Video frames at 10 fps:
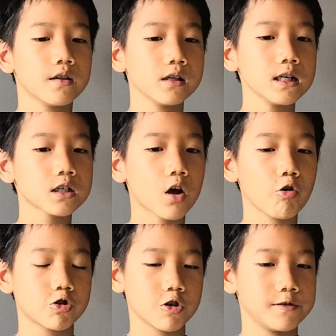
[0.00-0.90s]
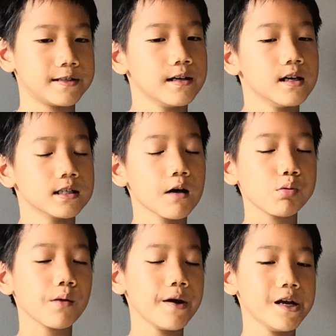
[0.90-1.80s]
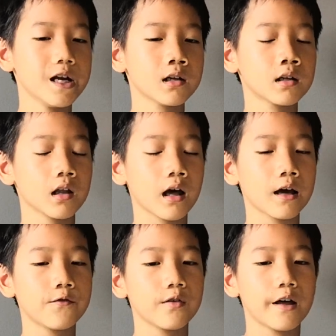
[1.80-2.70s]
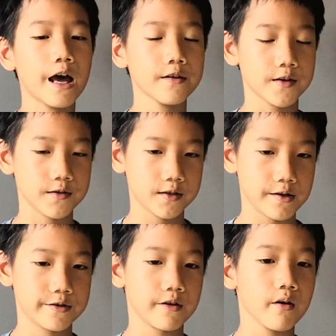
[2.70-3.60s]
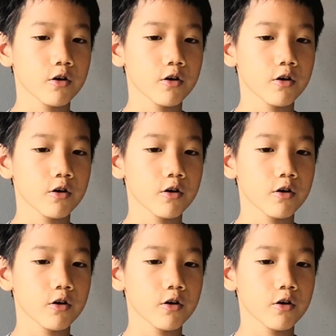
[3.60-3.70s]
These cultures, sublimated life essences,